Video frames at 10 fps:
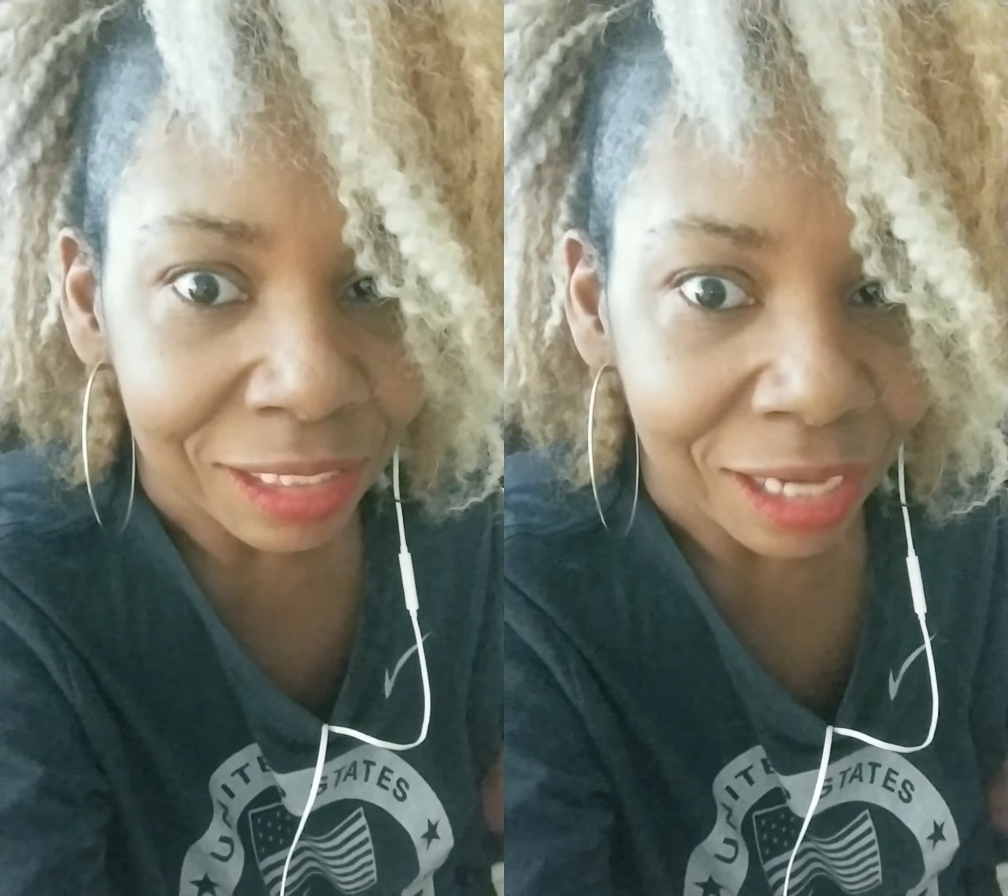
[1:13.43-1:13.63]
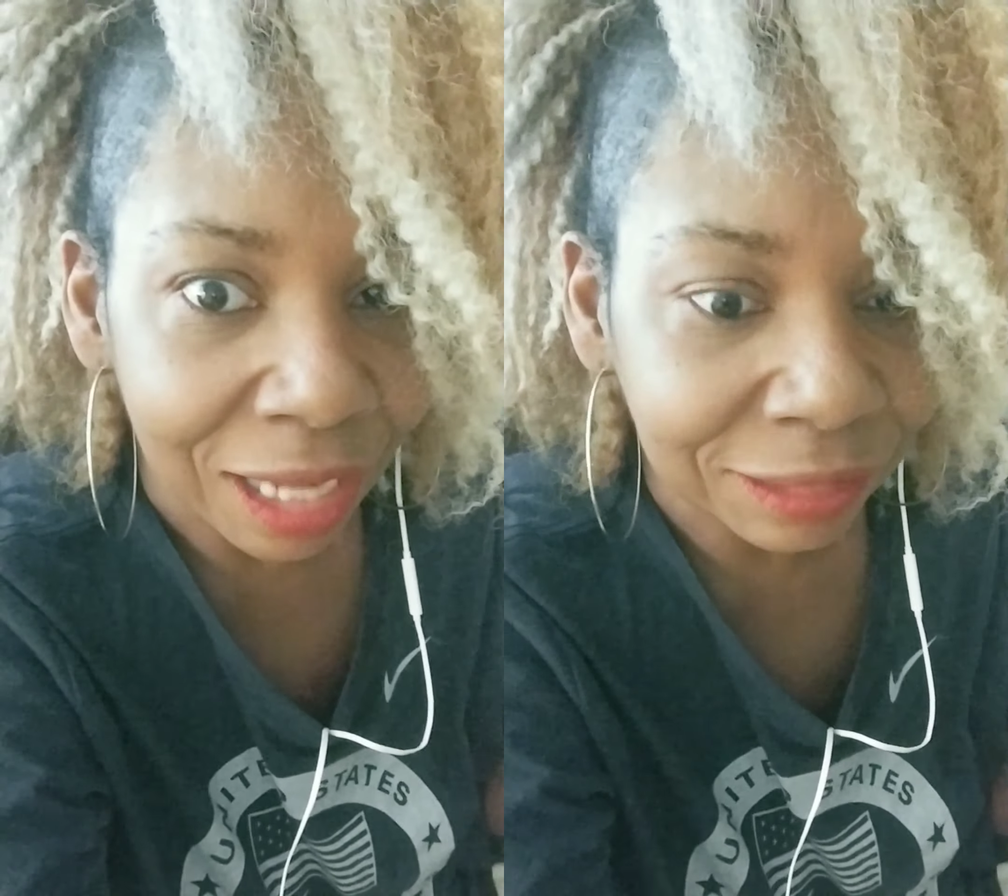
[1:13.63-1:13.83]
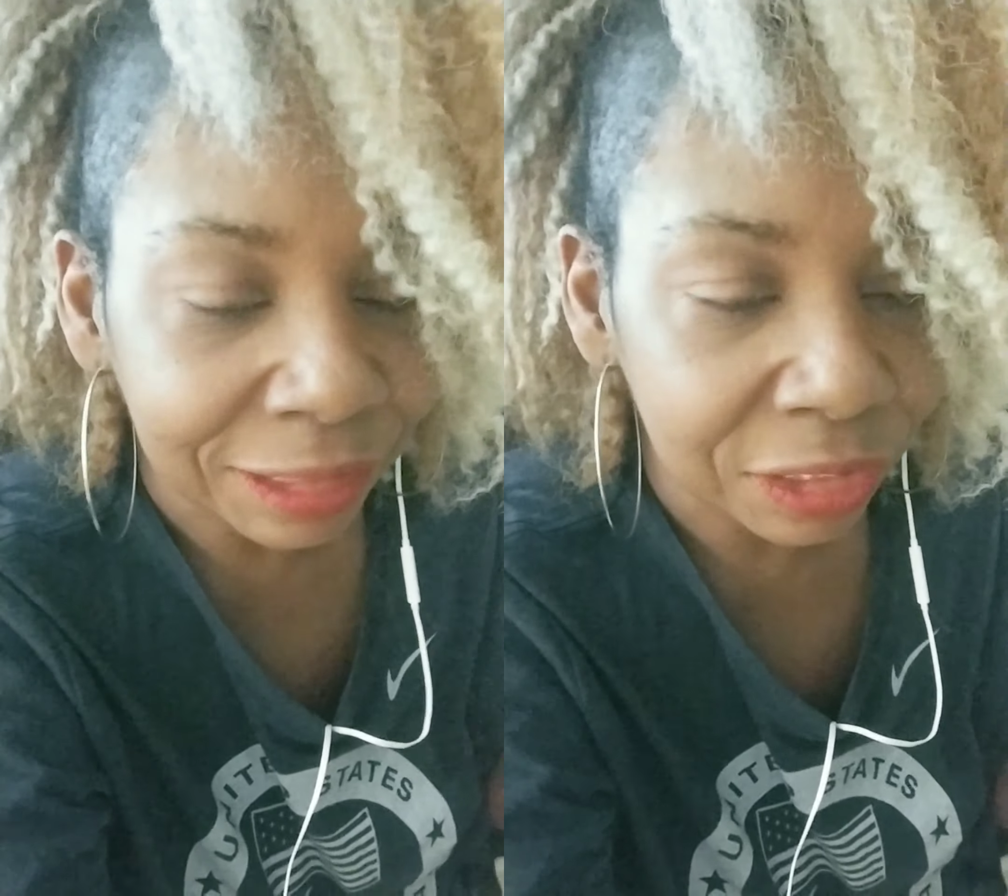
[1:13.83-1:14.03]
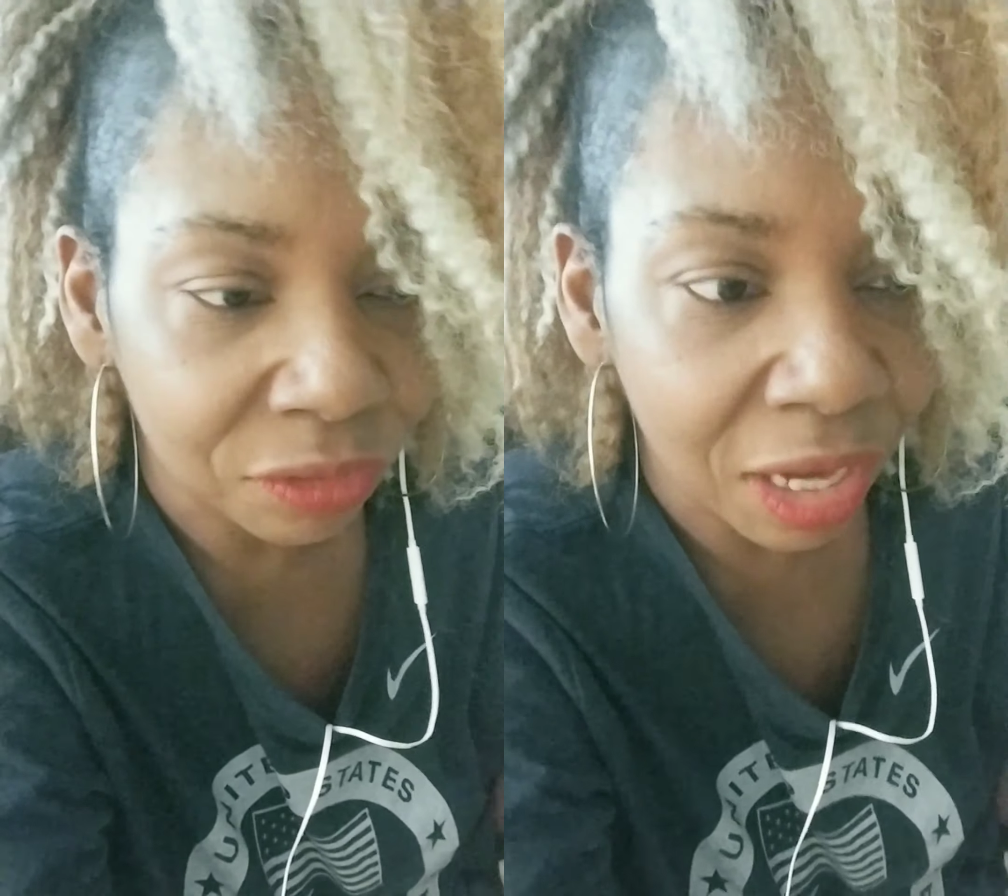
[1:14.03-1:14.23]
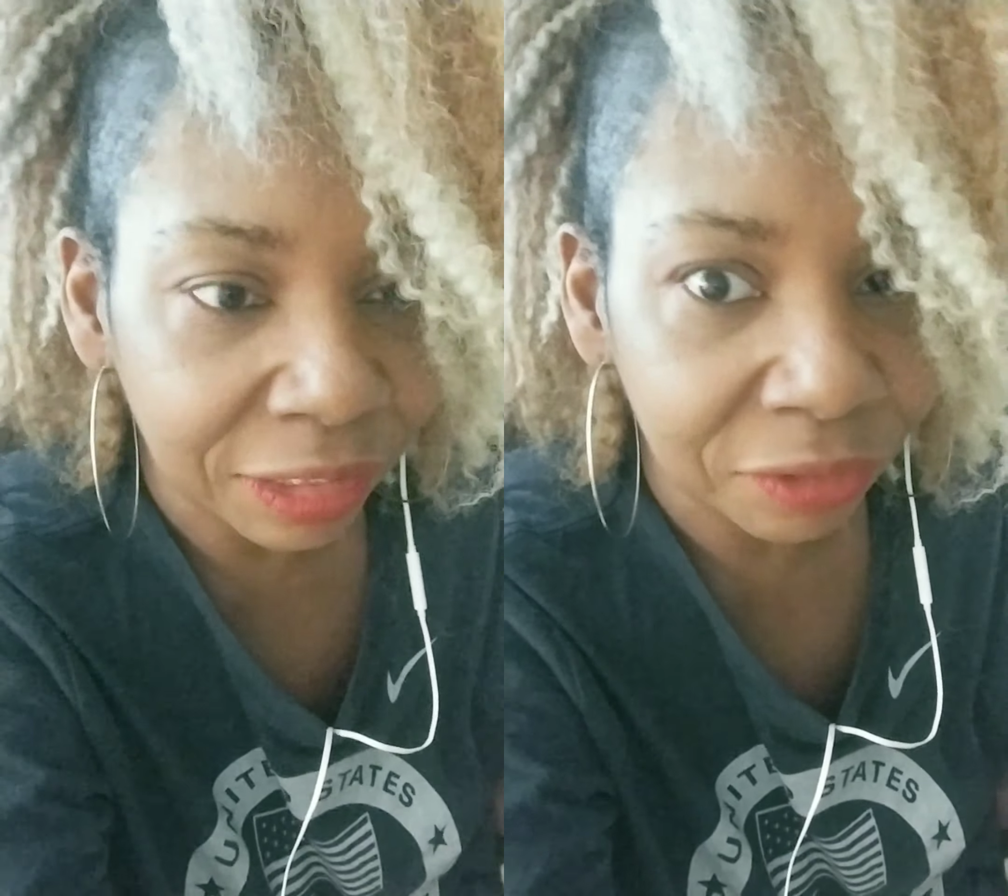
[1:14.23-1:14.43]

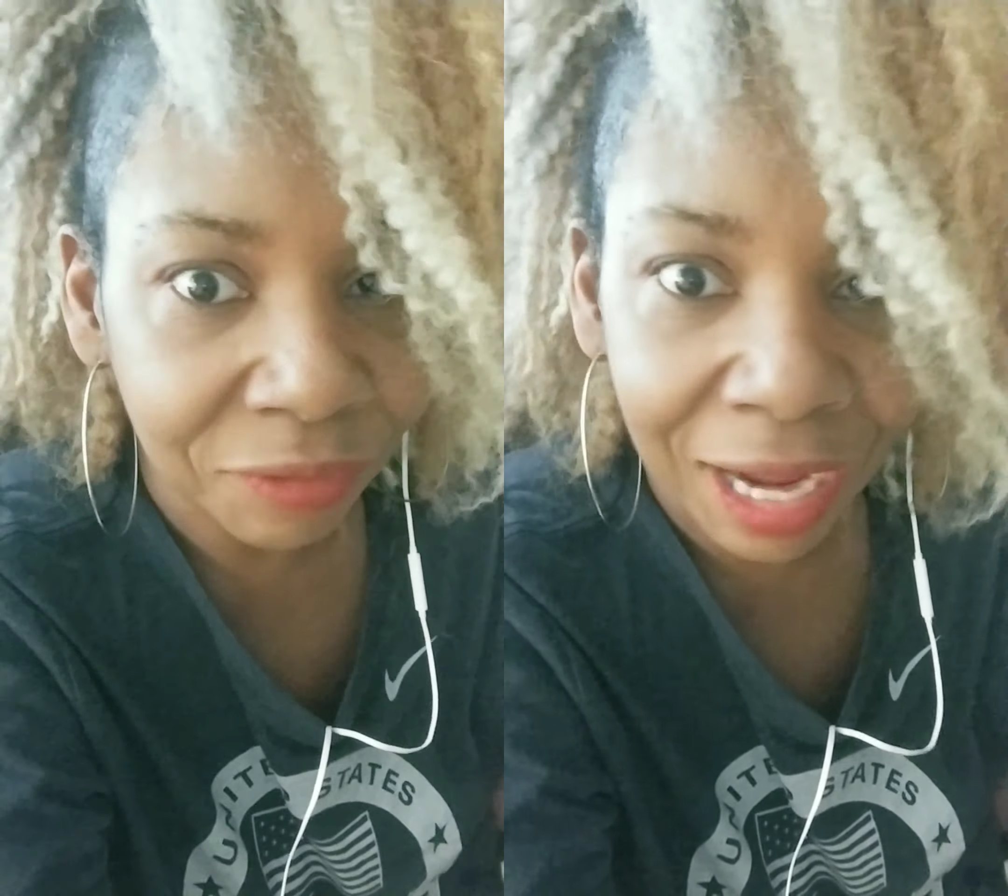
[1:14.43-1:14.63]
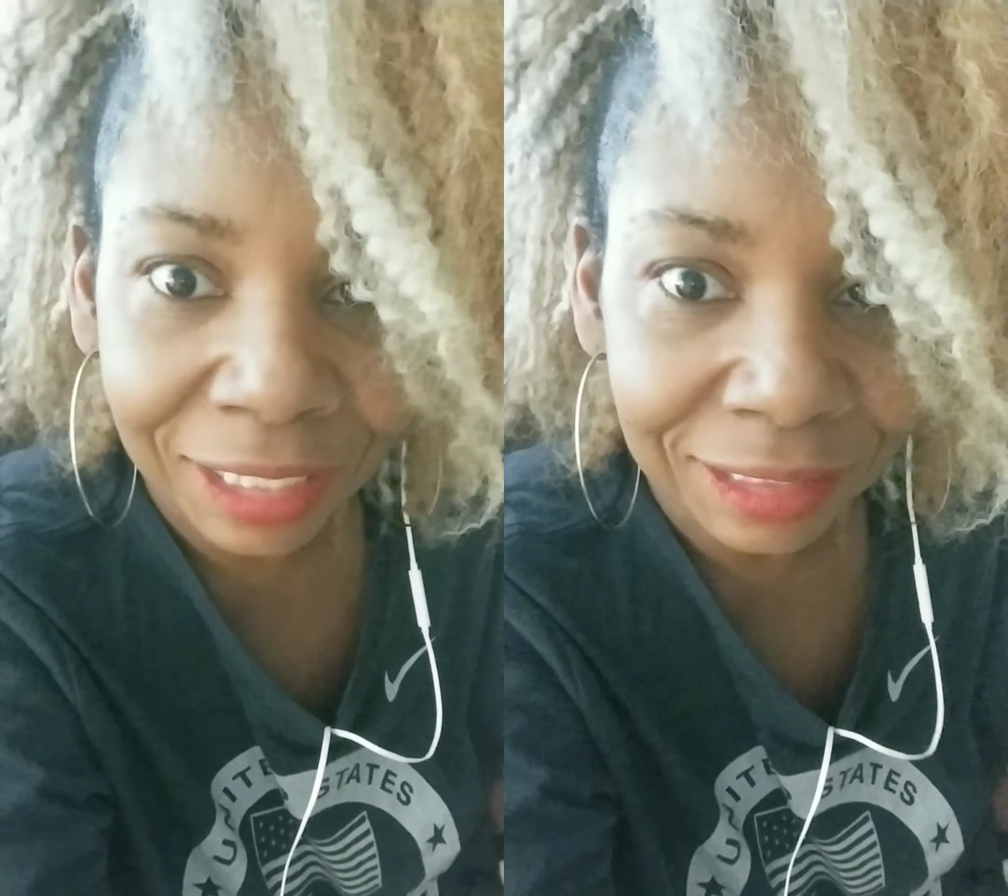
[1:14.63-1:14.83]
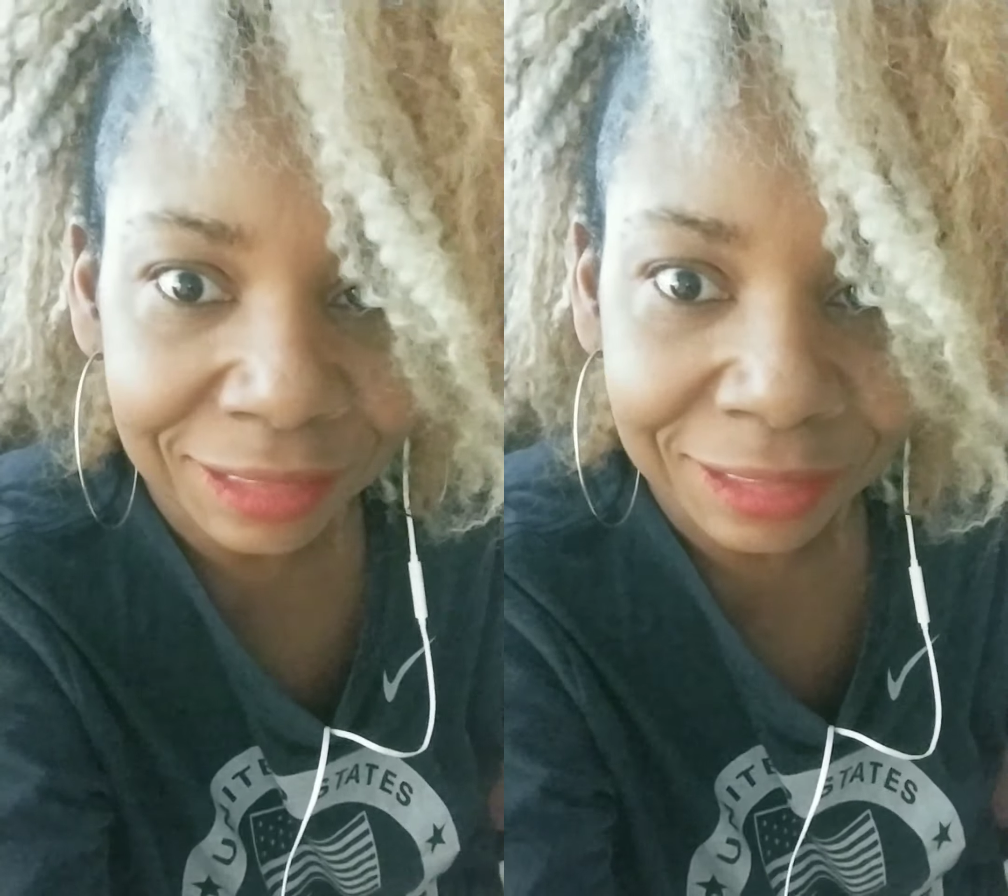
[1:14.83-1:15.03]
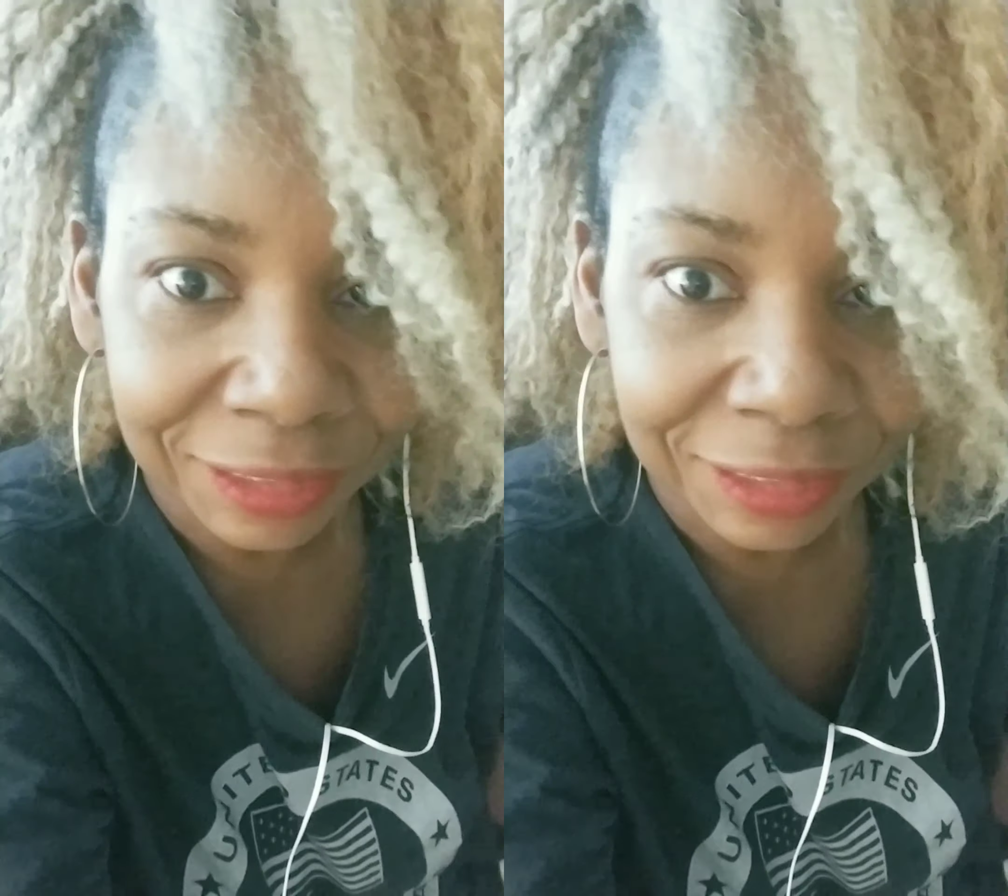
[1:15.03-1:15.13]
osteoarthritis and